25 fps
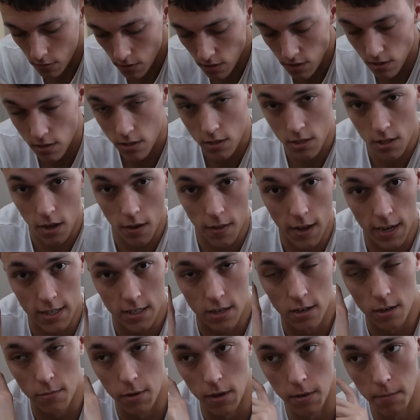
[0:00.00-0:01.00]
So
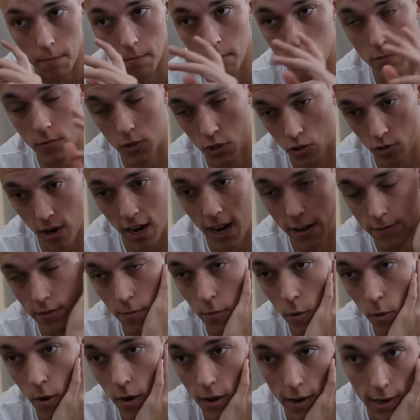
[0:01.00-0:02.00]
that's gonna be straight
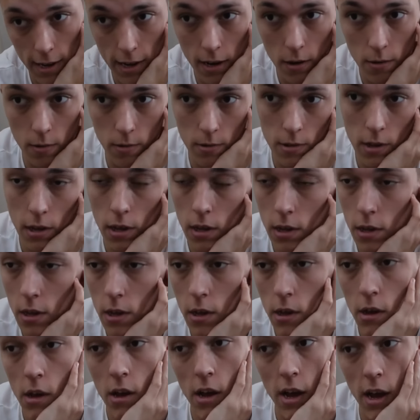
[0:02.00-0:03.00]
after my workout.
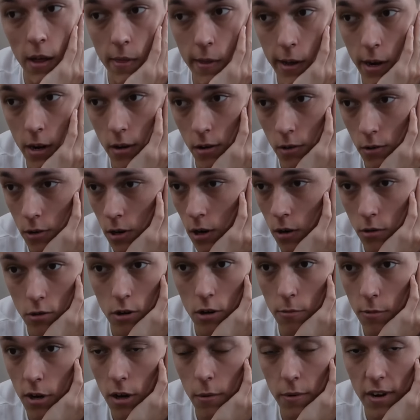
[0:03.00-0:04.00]
And then I'll
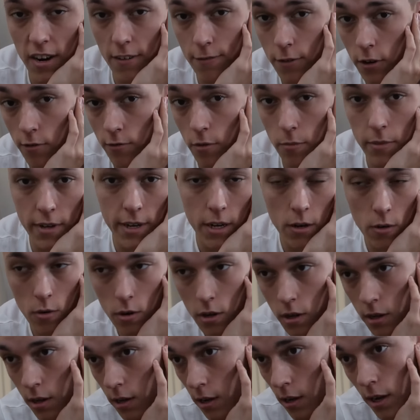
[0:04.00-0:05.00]
come home and have another
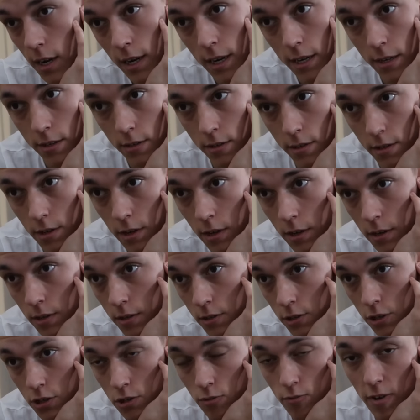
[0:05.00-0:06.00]
meal and
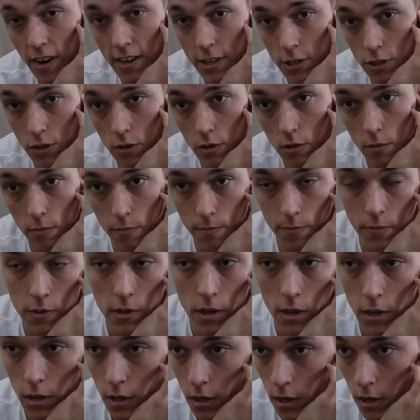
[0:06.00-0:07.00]
just rest up
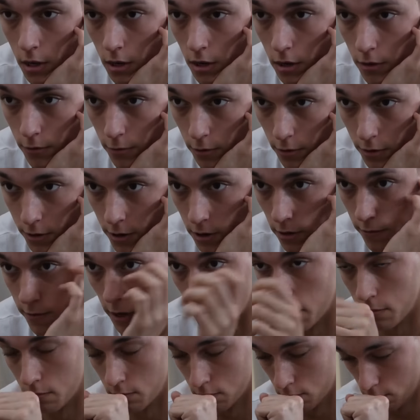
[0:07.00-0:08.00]
for
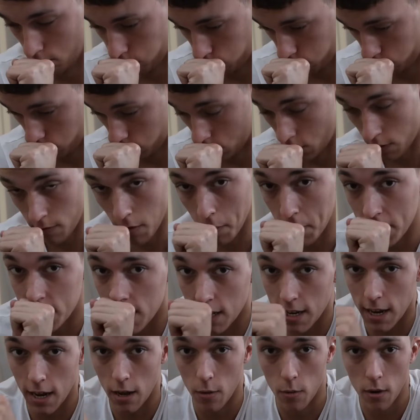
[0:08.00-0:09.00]
another
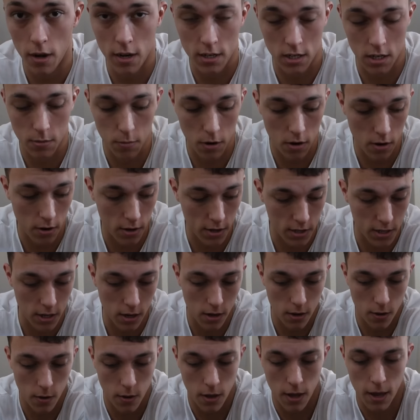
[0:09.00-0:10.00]
busy day at work tomorrow.
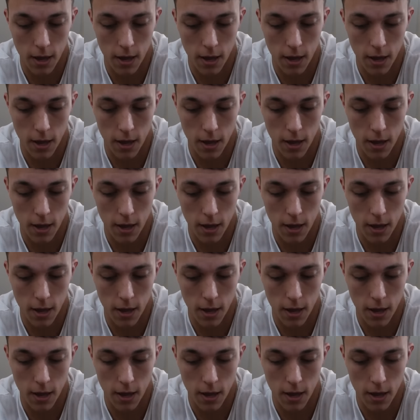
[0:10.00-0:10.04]
So,